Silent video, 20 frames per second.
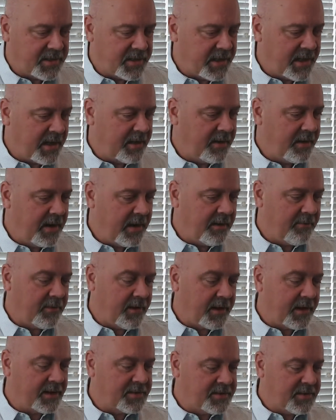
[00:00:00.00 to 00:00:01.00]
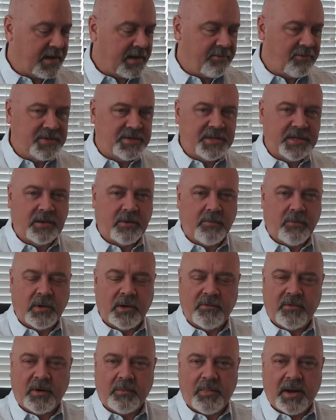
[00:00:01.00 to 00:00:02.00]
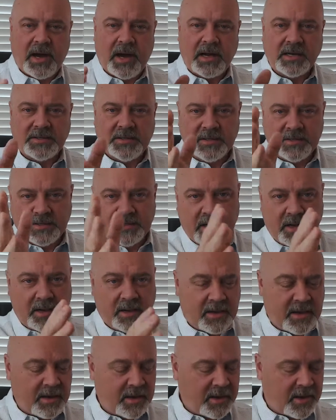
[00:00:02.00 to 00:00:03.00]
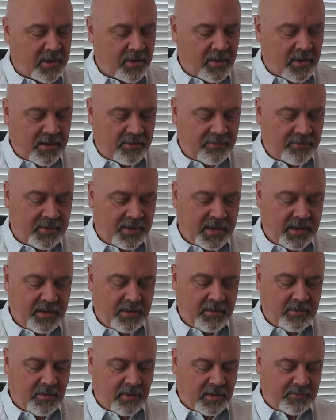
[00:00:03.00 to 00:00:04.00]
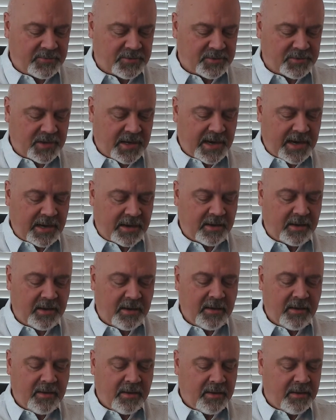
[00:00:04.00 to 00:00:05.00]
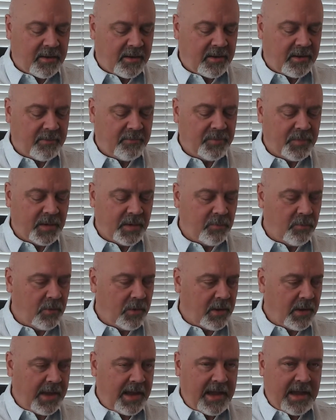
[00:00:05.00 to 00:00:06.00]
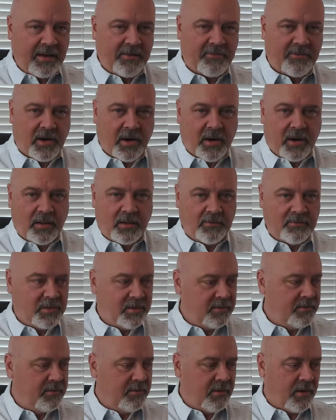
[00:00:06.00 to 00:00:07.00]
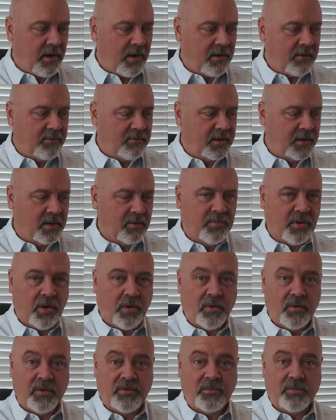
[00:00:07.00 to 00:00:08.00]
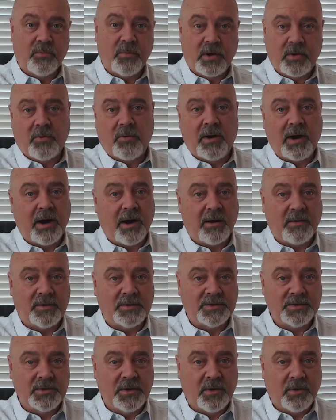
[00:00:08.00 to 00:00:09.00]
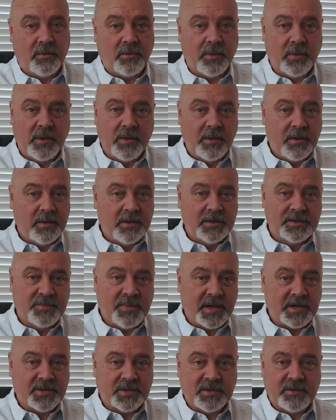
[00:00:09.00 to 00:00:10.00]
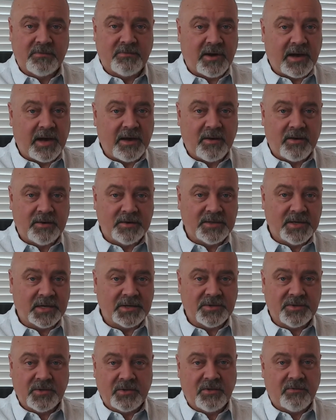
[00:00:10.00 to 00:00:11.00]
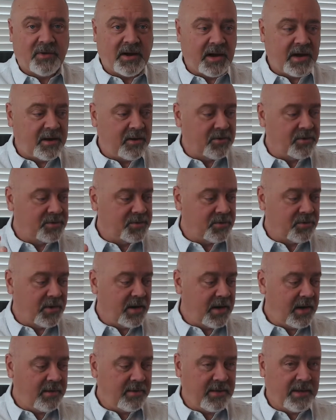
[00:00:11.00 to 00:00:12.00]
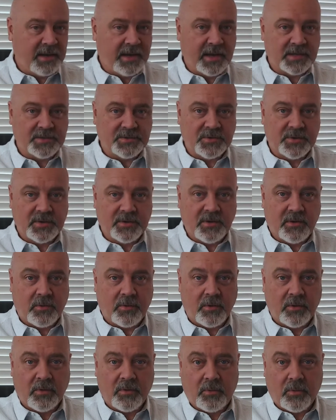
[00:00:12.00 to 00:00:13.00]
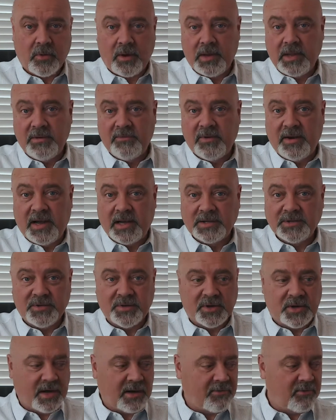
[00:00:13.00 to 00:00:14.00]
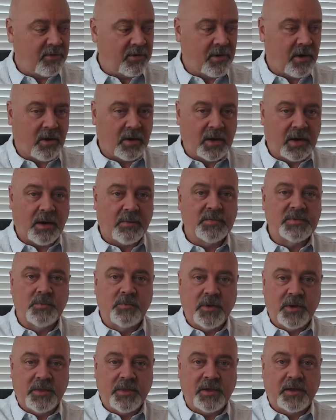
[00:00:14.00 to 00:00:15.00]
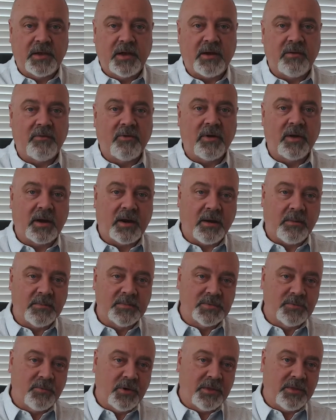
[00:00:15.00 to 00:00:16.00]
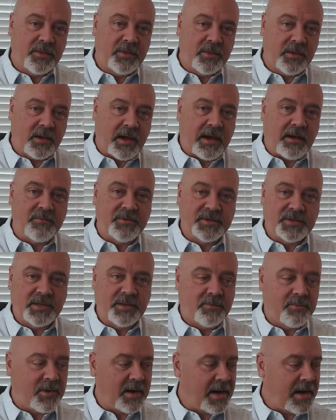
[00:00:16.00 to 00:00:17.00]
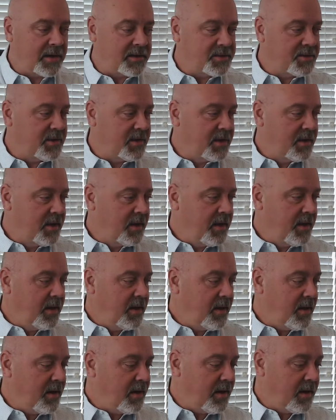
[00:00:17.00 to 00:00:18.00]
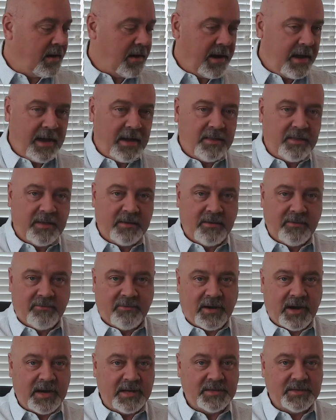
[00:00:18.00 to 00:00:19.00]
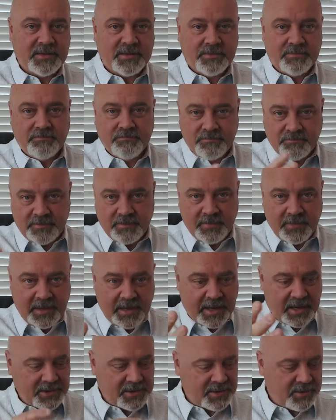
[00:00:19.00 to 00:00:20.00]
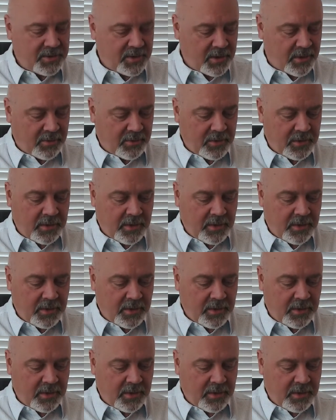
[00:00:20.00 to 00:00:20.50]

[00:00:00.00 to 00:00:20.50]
And then, like I said, every single one of our boxes that they kind of got off track will have all of the components required. There's no special dividers, extra dividers, or anything extra, or even extra cover. It all comes with the cover. It comes with obviously the box and the device, as you know.